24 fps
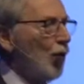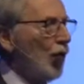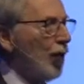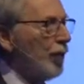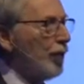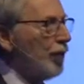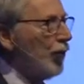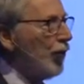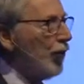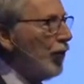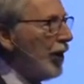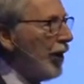
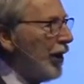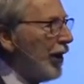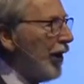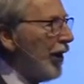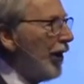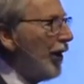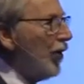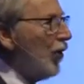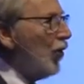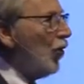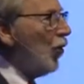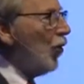We're putting
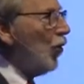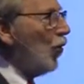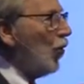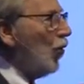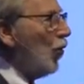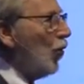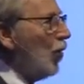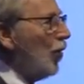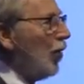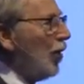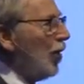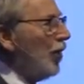in
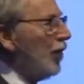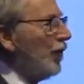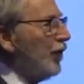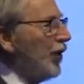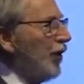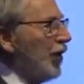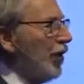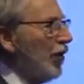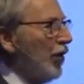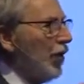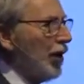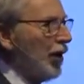all of
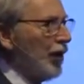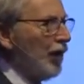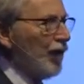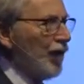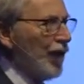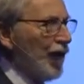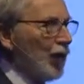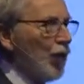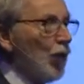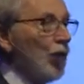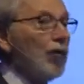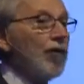the
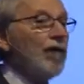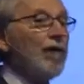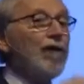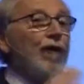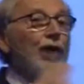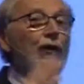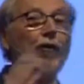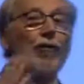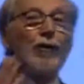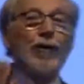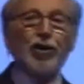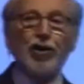artifacts, all the
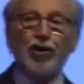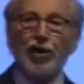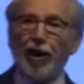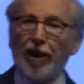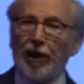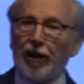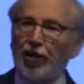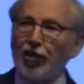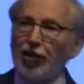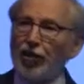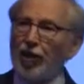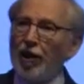folk
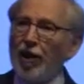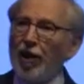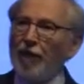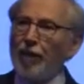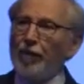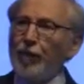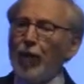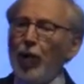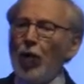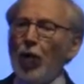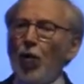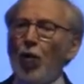execs,
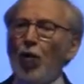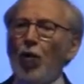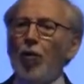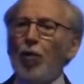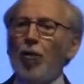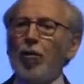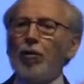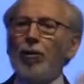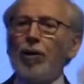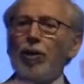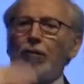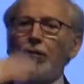
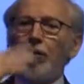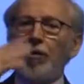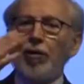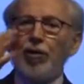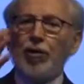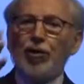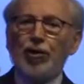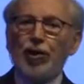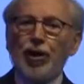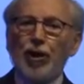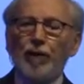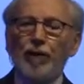all
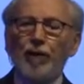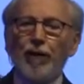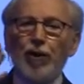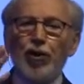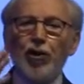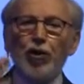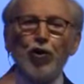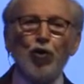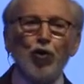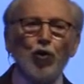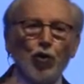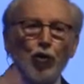the stuff
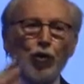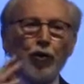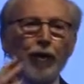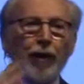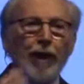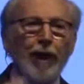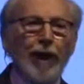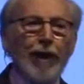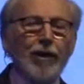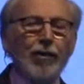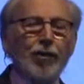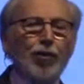that you
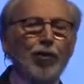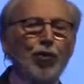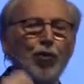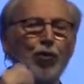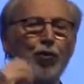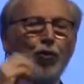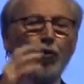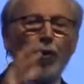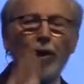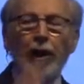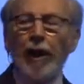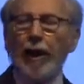create to
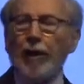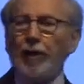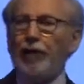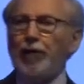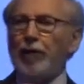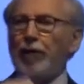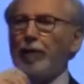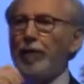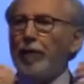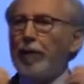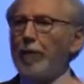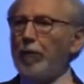do graphs
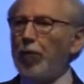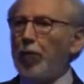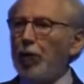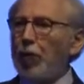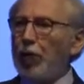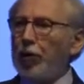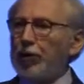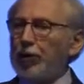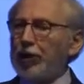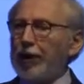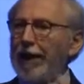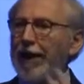and
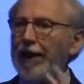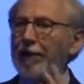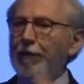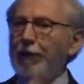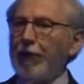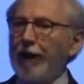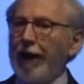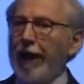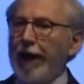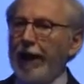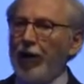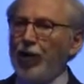reports and
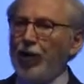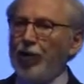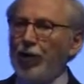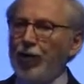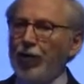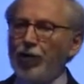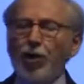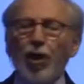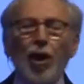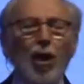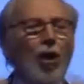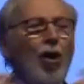
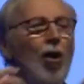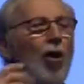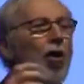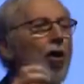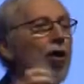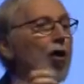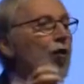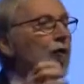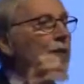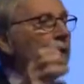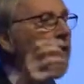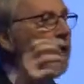applications
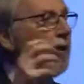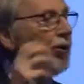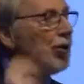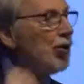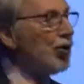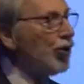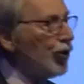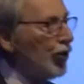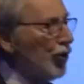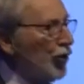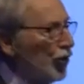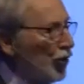are in
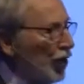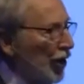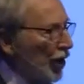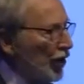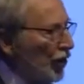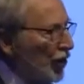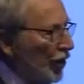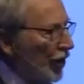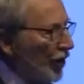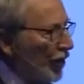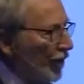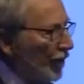the search
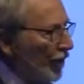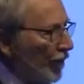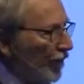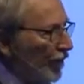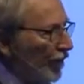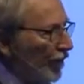engine.